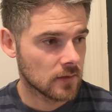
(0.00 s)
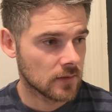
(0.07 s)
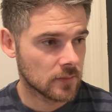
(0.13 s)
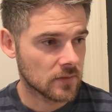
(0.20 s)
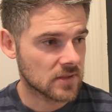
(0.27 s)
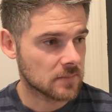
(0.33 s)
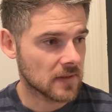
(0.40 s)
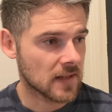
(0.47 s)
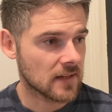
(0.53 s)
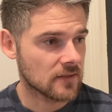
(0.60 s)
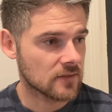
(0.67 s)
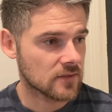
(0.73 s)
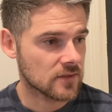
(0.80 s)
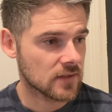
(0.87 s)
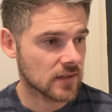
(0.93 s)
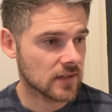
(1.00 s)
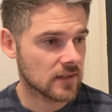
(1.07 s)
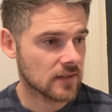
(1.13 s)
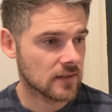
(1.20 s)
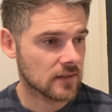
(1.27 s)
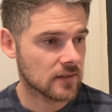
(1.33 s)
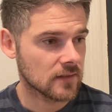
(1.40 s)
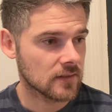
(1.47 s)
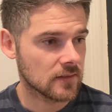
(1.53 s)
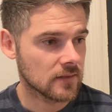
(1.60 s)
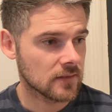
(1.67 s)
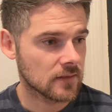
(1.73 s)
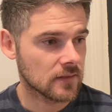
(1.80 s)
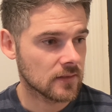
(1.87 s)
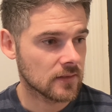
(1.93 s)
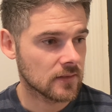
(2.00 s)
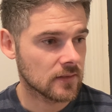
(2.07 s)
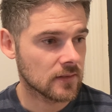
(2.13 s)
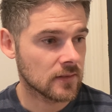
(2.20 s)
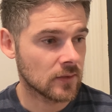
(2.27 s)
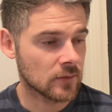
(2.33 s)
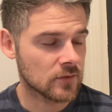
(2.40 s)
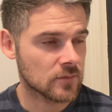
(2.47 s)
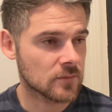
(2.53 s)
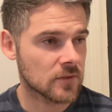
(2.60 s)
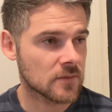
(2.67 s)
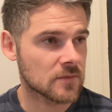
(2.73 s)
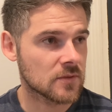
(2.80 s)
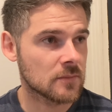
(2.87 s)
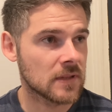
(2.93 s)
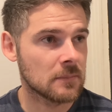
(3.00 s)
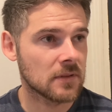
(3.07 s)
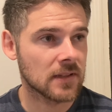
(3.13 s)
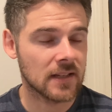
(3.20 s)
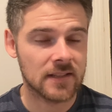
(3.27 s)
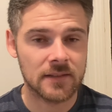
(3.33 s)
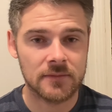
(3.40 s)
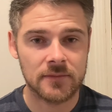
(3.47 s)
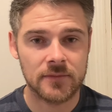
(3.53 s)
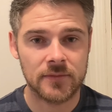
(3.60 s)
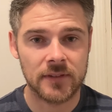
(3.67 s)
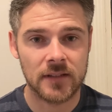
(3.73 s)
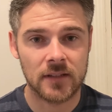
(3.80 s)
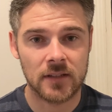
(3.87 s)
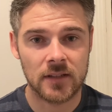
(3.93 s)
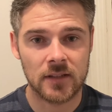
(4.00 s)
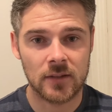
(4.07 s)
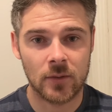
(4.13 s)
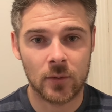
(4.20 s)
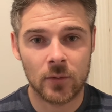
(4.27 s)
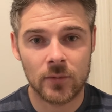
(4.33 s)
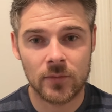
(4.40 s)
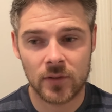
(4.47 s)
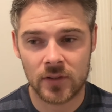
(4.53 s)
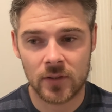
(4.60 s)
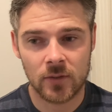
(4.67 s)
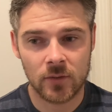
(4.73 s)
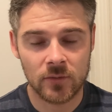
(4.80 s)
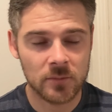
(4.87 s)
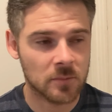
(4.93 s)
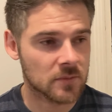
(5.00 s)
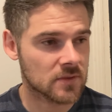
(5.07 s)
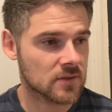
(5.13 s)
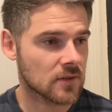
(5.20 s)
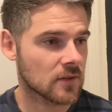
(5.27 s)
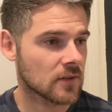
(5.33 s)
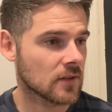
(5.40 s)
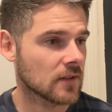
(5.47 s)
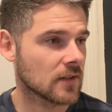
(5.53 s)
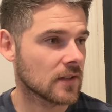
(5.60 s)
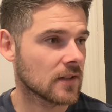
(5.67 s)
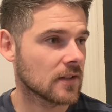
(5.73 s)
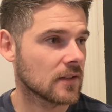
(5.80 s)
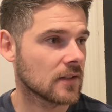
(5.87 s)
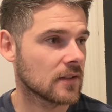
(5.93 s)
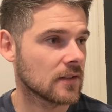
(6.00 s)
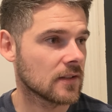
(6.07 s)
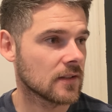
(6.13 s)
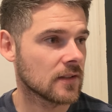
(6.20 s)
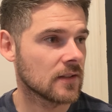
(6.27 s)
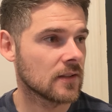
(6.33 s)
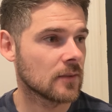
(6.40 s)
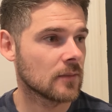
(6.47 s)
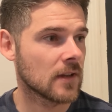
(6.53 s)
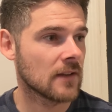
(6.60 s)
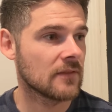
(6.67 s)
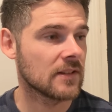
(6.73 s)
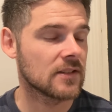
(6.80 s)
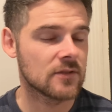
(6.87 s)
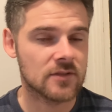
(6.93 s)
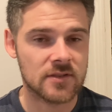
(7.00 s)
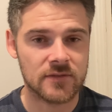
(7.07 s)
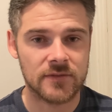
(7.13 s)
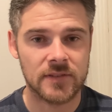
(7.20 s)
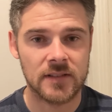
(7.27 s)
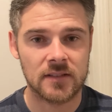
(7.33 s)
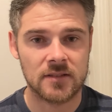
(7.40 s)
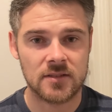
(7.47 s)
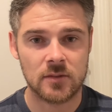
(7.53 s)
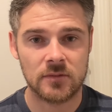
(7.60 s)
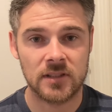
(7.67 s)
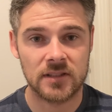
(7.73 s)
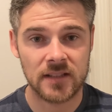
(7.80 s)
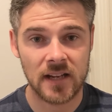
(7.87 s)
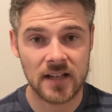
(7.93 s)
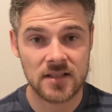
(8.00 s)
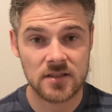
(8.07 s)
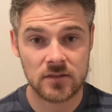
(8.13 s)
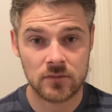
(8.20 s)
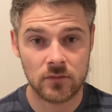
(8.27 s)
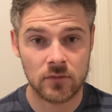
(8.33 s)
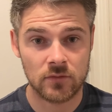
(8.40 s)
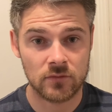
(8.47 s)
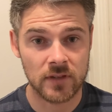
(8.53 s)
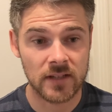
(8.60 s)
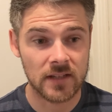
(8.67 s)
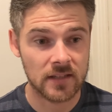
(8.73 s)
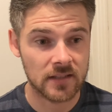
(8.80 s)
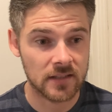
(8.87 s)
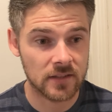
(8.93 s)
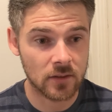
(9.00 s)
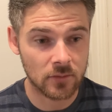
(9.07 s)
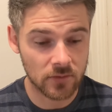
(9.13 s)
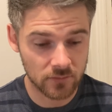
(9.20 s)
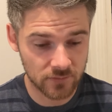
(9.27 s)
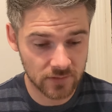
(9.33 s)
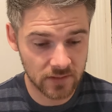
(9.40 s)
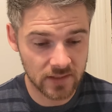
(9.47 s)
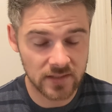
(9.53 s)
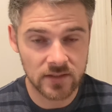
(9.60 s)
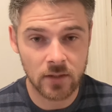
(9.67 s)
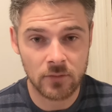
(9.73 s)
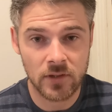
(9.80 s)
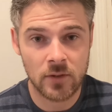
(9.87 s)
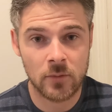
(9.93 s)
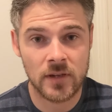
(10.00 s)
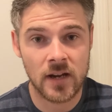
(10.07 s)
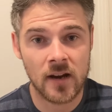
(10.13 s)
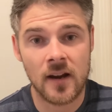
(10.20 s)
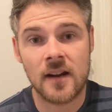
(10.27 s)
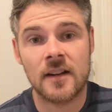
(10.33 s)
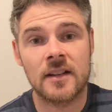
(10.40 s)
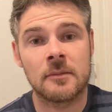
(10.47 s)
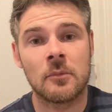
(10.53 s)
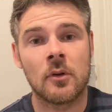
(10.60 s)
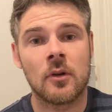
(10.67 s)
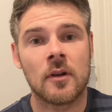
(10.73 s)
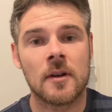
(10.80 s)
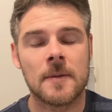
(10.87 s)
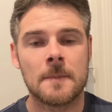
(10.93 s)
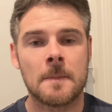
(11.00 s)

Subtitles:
to explain it, just like, some people can't even feel like love for their loved ones, or like, everything just feels so detached and unreal, and you don't feel like you don't know who you are anymore.